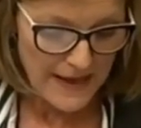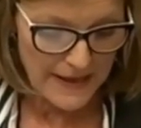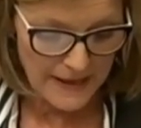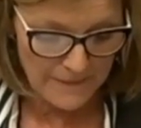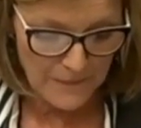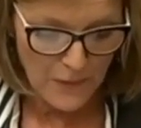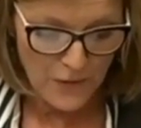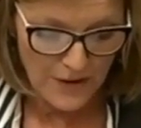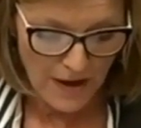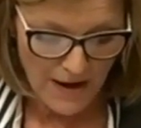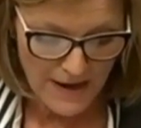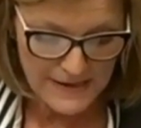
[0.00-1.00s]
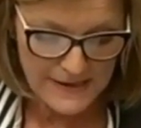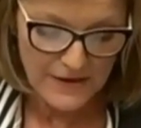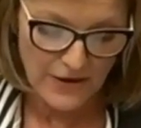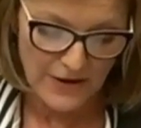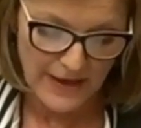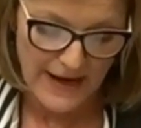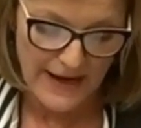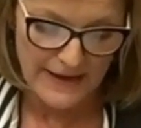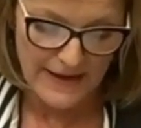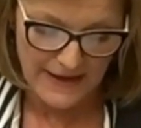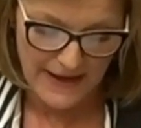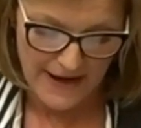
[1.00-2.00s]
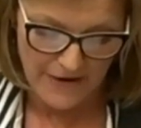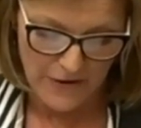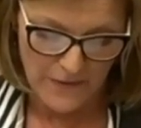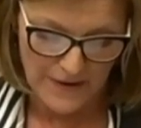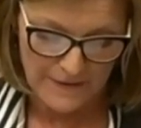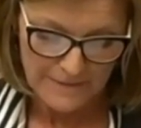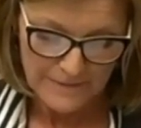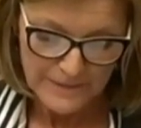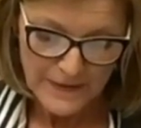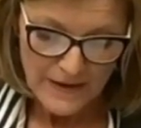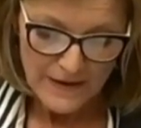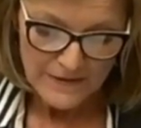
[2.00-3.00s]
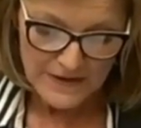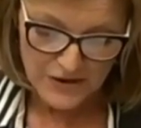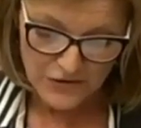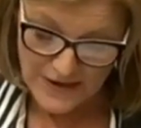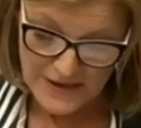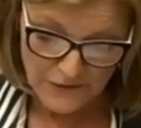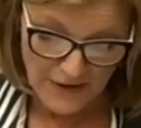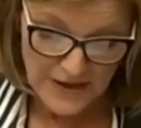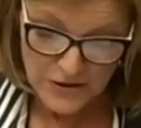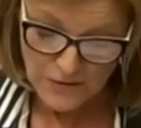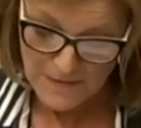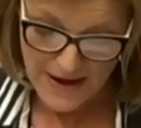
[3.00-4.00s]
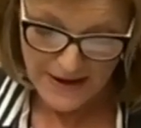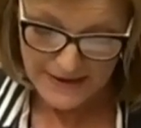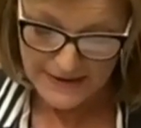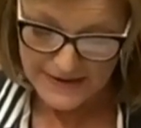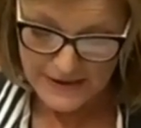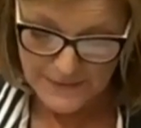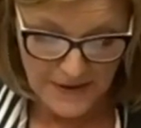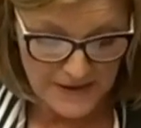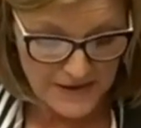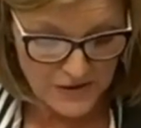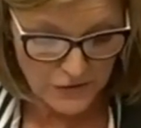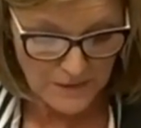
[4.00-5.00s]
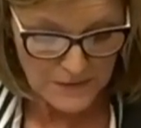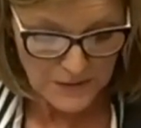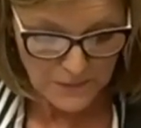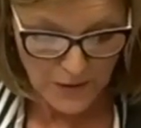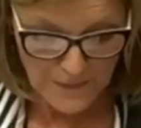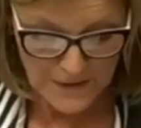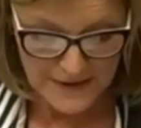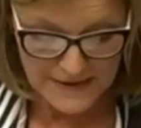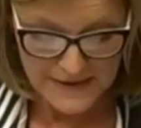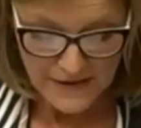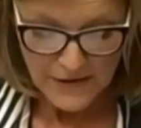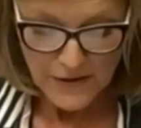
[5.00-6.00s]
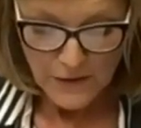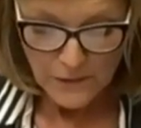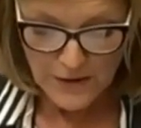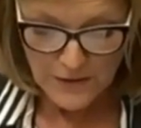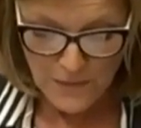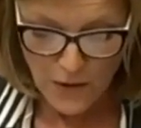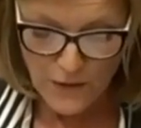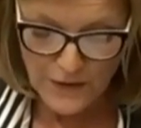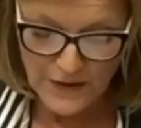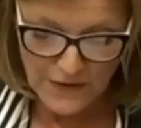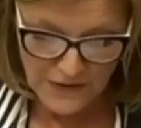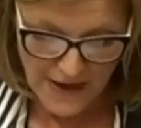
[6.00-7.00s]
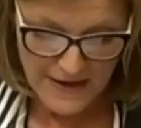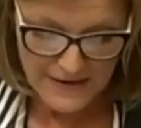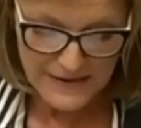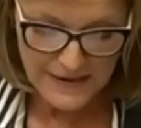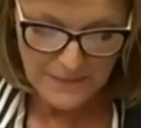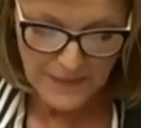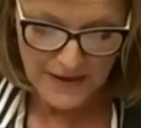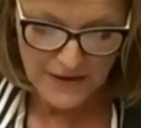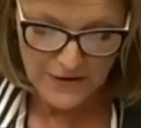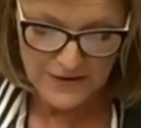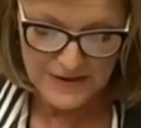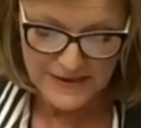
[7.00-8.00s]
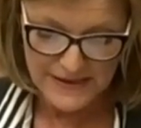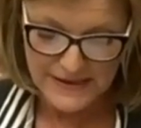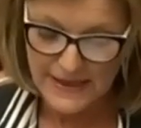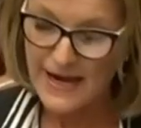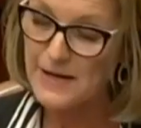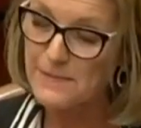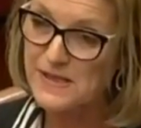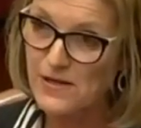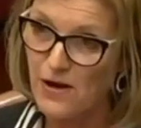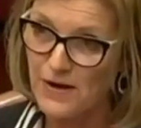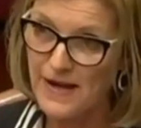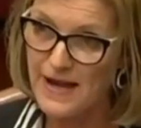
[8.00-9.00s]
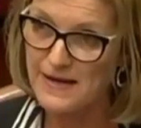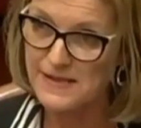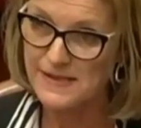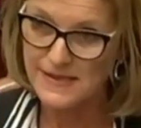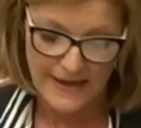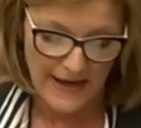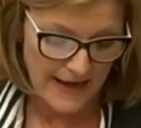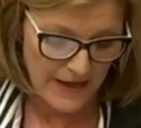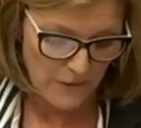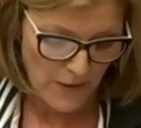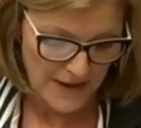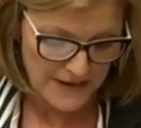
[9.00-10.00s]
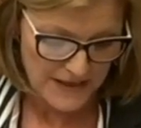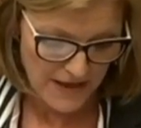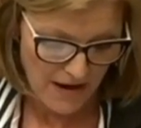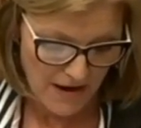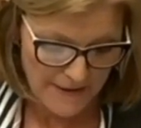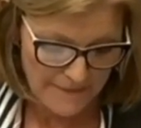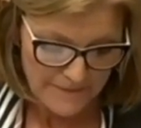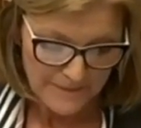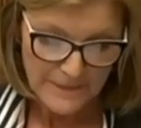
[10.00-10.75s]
and import ice, cocaine and heroin. The stressed rental market is being stripped of properties, with more than 1,000 being used as cannabis hothouses at any one time.